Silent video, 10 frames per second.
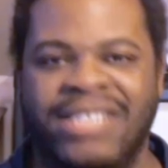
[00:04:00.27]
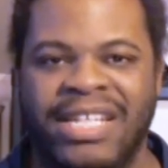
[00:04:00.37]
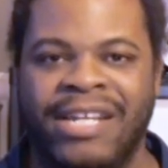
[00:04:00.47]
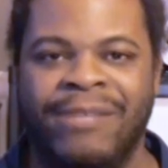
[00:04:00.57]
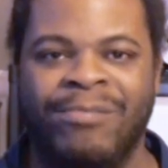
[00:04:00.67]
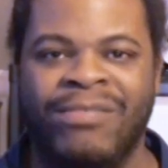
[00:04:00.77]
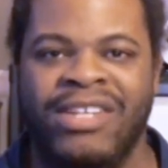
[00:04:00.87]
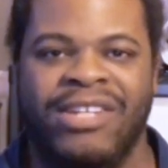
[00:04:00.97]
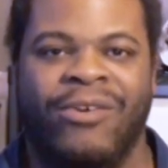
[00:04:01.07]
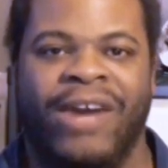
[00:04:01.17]
team,
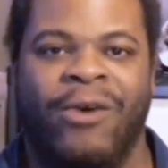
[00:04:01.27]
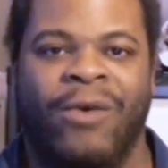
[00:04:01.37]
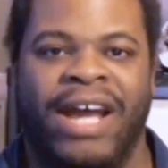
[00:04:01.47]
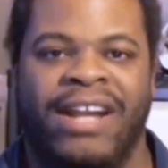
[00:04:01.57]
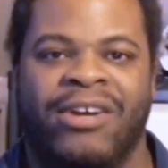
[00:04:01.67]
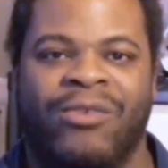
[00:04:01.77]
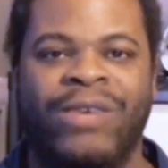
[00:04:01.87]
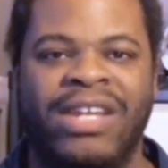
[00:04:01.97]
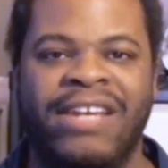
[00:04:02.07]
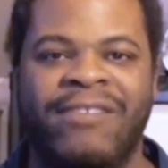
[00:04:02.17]
you know, who had a
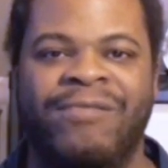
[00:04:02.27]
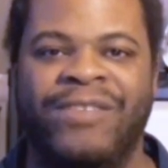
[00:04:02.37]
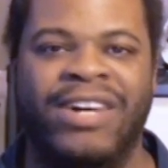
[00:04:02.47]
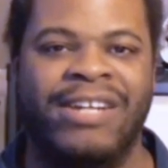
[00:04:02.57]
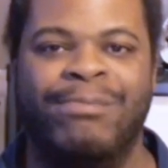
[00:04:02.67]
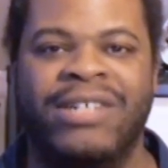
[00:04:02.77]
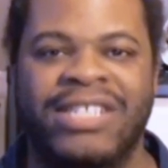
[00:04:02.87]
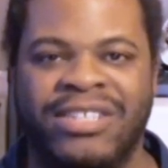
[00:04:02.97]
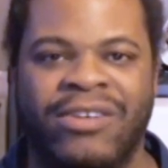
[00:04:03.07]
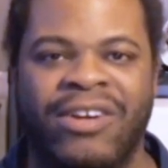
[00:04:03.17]
really fun
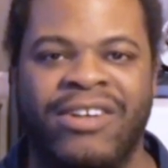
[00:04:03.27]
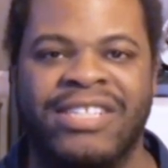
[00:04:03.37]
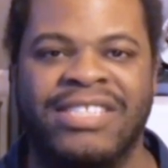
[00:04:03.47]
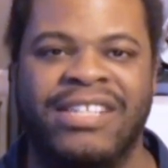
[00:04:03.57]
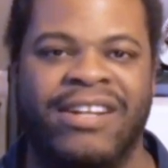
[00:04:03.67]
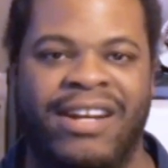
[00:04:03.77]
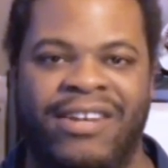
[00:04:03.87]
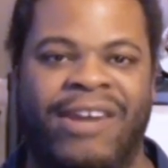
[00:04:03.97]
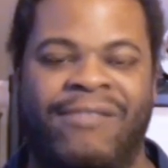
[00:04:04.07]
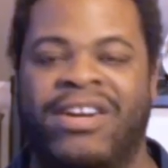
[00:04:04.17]
push earlier this year.
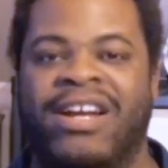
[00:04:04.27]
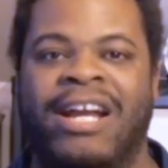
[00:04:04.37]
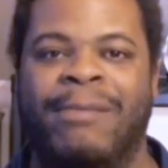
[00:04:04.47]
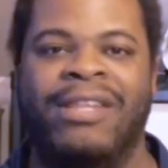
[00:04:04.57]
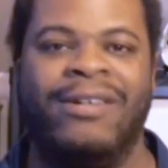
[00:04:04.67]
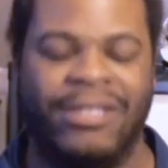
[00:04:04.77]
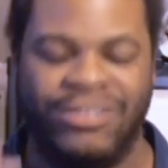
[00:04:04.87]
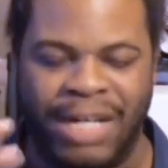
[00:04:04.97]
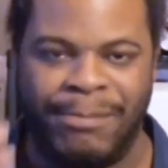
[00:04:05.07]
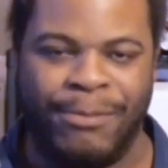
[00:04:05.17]
You know, I forgot about those. I
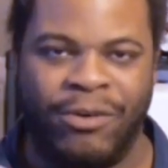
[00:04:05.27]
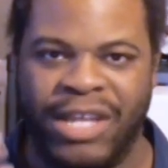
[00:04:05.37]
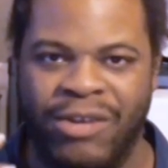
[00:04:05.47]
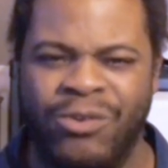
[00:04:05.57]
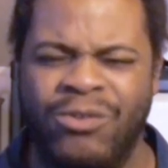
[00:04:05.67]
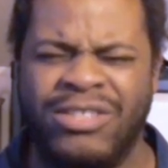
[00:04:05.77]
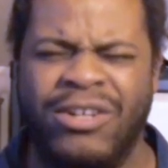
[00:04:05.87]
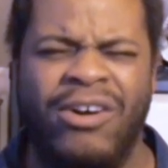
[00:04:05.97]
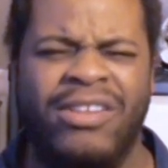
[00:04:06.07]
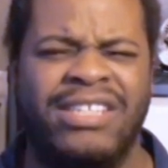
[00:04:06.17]
was trying to remember, okay, who's
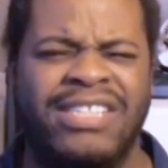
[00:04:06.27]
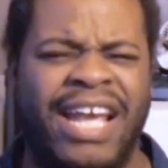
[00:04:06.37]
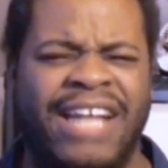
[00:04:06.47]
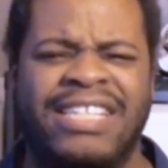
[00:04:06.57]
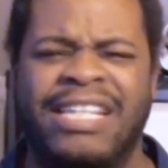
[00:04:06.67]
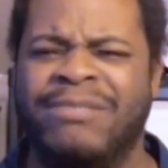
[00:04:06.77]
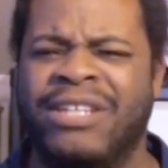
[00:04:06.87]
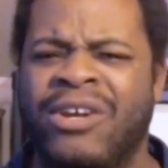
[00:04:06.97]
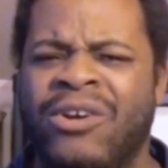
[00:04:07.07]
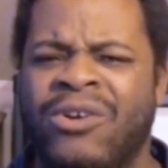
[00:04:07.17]
on the tag teams?
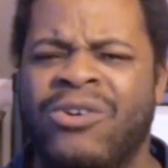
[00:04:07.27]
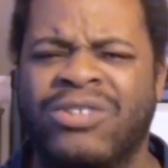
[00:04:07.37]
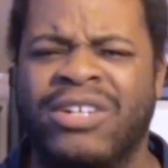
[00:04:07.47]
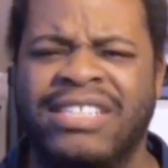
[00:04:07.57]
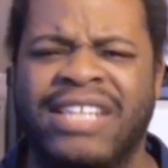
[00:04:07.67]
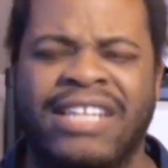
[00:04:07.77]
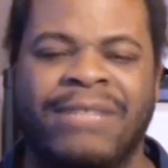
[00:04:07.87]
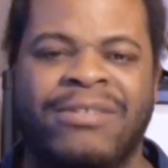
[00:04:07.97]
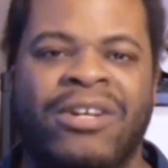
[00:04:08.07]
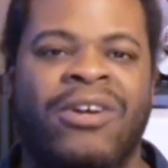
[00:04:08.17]
Who's on these tag
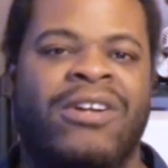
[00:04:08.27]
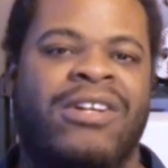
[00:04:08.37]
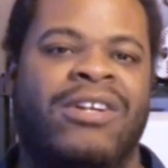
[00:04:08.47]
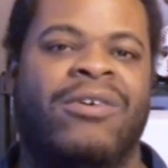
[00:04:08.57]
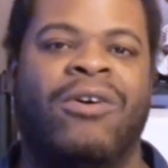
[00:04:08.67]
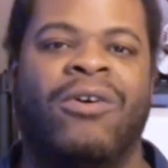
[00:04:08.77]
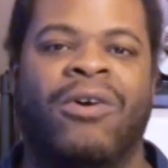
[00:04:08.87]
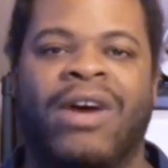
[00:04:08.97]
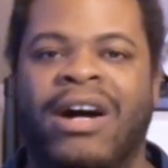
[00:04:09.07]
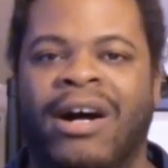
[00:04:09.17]
teams? You know,
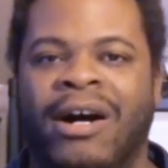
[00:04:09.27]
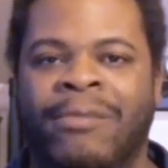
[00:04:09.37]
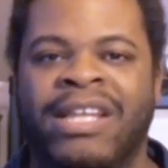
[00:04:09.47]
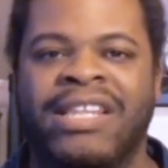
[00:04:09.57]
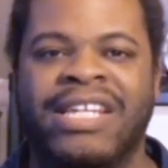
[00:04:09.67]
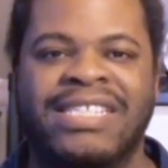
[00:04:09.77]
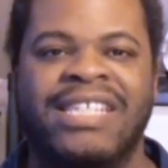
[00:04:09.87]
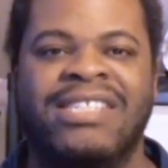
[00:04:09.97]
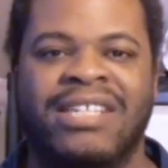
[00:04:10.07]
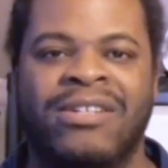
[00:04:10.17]
or the
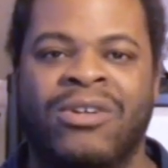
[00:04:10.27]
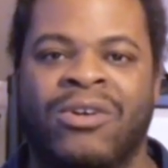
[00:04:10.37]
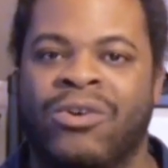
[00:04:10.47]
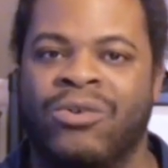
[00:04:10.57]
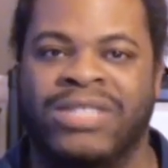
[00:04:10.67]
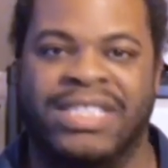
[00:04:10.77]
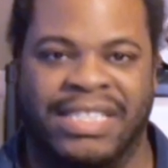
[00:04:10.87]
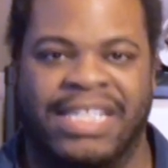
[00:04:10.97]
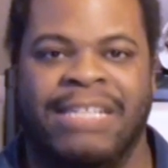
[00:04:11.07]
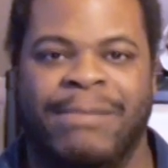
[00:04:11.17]
Ascension, who
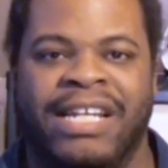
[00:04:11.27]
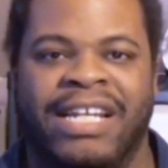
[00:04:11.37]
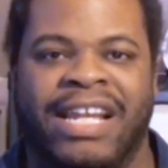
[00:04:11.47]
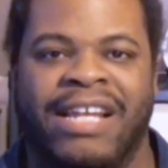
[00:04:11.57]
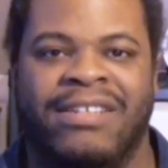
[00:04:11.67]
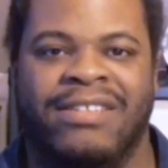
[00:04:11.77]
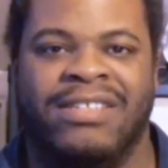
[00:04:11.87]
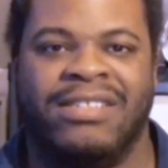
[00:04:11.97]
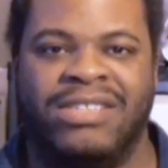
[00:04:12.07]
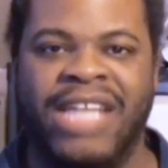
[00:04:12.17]
seem to be getting
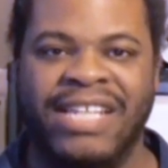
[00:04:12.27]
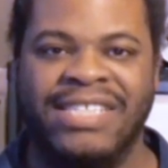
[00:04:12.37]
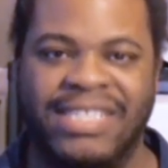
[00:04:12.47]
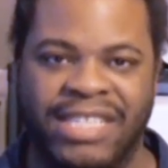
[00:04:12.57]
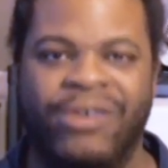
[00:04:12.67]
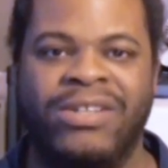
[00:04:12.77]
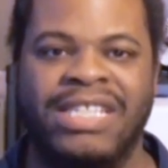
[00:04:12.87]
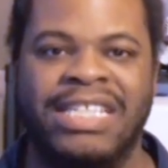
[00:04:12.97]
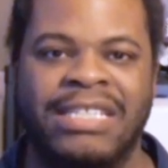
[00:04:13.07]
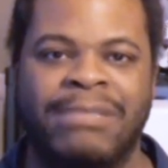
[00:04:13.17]
taken
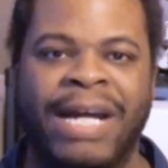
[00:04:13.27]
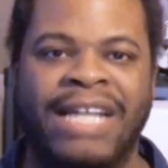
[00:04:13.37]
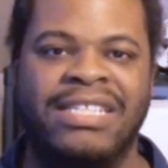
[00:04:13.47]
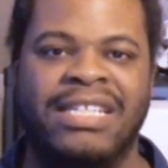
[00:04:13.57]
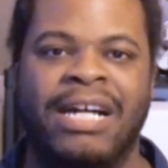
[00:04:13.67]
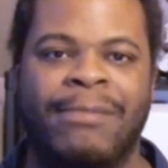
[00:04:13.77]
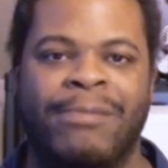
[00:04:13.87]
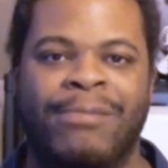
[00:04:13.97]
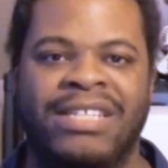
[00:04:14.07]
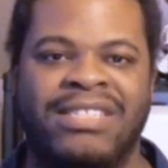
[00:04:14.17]
seriously these past
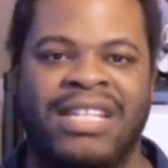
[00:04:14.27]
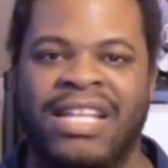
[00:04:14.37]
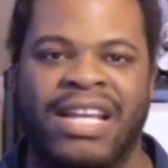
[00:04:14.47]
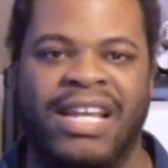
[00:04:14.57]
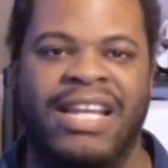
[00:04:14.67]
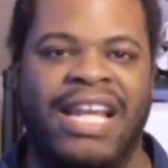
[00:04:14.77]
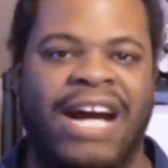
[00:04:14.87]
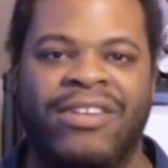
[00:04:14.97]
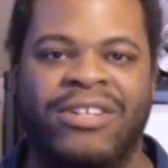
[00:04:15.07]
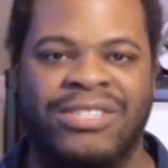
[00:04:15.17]
couple of months, and
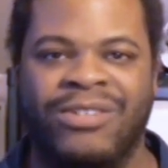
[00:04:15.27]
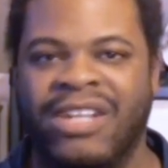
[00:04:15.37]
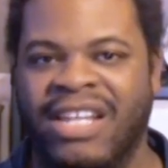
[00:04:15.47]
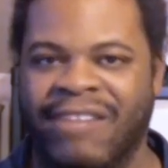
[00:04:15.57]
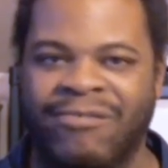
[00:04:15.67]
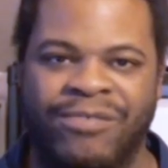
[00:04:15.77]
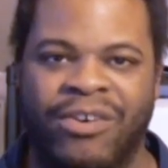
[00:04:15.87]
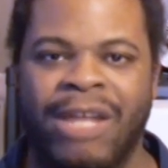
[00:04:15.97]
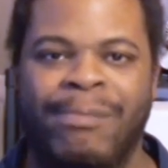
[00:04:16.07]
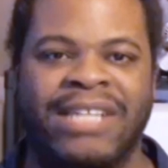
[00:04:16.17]
now they're sort of like
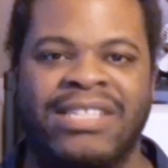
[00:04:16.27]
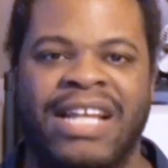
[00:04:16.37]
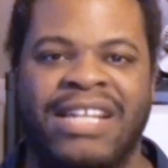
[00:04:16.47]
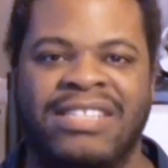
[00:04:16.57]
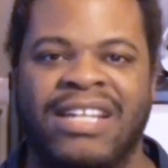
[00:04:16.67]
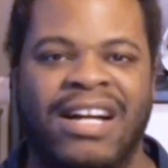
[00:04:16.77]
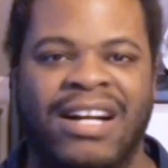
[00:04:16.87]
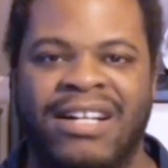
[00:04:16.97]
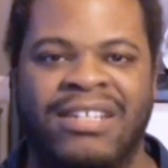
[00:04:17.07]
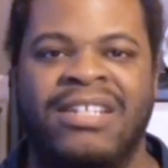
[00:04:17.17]
falling back to that,
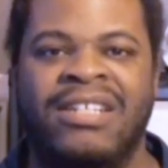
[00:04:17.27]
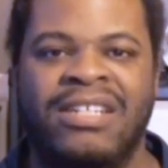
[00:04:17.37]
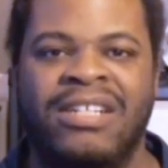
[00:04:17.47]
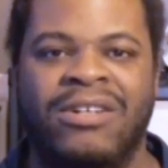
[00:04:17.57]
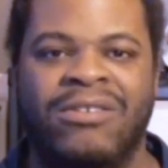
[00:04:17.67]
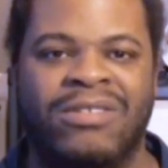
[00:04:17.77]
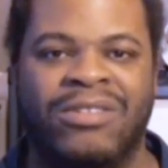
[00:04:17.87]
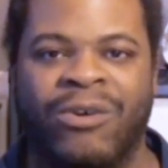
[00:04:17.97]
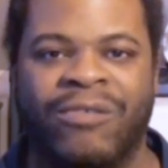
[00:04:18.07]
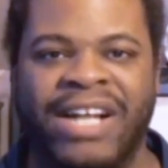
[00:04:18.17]
you know,
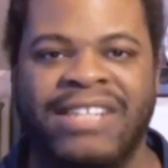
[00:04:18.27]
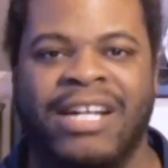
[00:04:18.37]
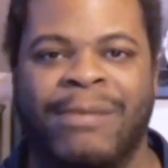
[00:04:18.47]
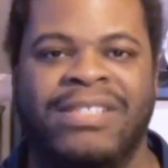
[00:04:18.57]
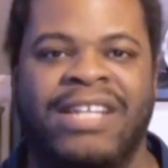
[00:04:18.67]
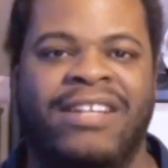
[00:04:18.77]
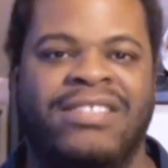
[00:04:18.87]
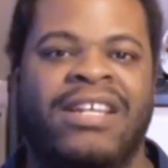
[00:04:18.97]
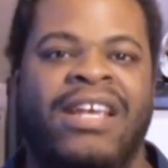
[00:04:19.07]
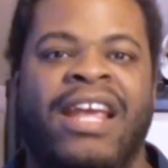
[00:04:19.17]
glorified jobber
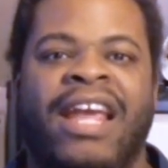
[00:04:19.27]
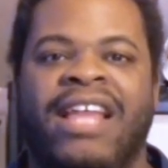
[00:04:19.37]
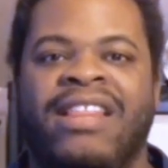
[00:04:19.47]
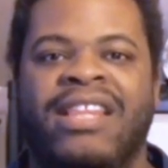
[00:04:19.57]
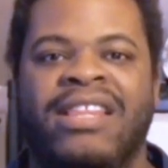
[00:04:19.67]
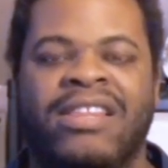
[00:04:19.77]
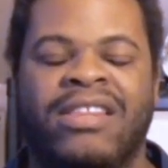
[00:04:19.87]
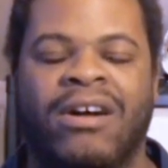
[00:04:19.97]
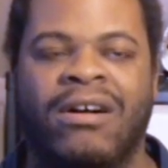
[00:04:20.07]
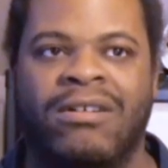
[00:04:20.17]
status. And
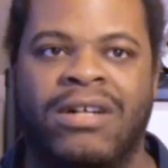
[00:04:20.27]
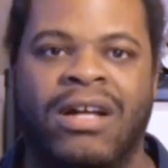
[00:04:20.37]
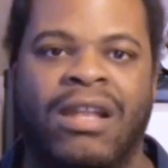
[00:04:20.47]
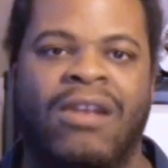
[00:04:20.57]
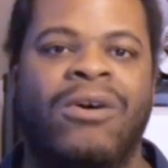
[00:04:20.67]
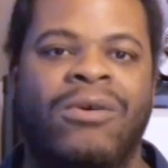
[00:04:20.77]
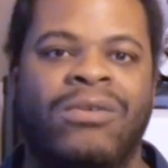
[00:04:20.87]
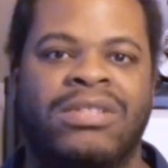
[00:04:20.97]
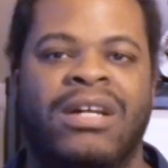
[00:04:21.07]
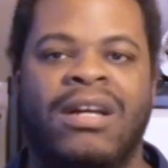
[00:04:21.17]
then the
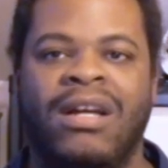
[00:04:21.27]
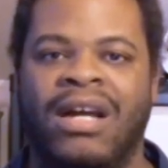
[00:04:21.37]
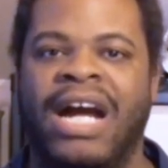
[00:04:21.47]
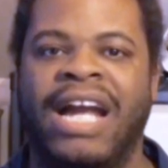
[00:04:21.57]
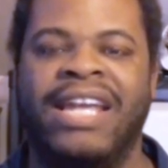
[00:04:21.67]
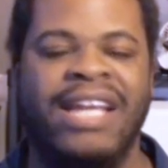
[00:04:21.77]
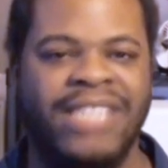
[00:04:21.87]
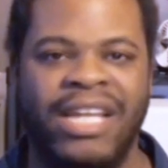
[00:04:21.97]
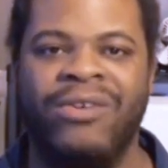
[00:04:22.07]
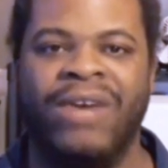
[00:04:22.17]
Colognes. I
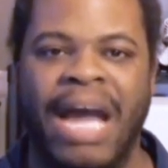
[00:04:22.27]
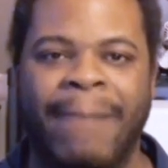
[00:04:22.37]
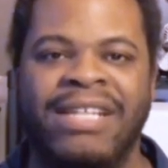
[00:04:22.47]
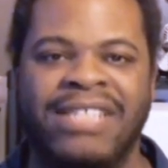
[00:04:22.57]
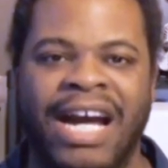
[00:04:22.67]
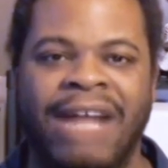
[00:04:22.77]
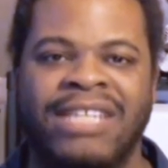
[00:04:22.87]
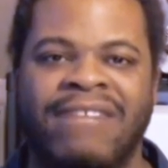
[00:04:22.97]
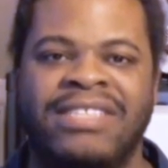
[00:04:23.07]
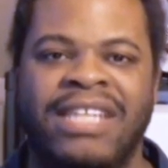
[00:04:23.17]
can't tell you how many
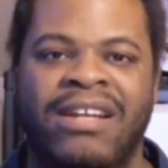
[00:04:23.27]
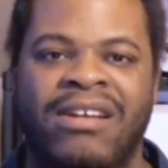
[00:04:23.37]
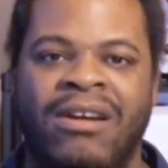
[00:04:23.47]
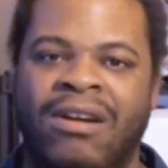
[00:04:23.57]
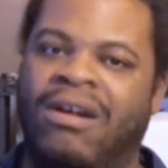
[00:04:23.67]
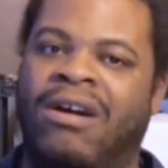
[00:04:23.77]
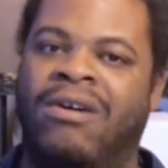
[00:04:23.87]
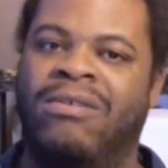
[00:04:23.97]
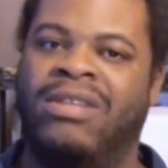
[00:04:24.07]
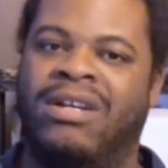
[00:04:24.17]
times I've said,
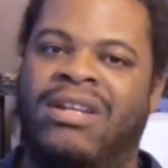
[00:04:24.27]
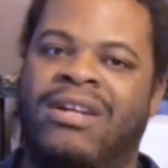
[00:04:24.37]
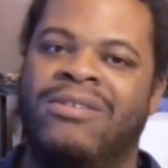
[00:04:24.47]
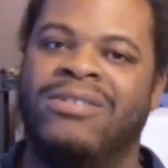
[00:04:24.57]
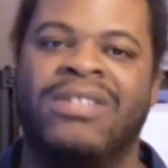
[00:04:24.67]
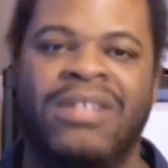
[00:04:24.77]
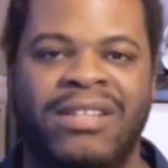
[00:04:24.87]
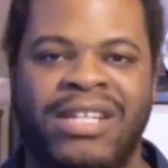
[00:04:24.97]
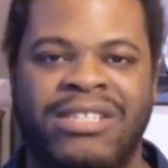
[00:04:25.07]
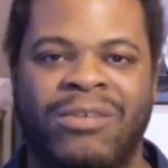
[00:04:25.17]
oh, the Colognes,
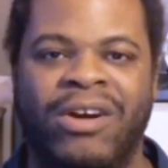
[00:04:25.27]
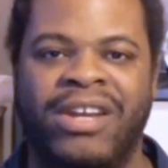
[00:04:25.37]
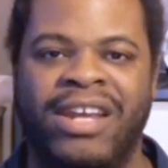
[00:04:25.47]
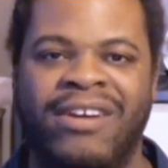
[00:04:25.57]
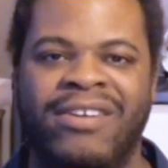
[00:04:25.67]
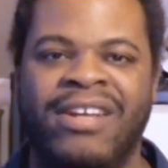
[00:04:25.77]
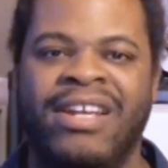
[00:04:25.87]
they still work here?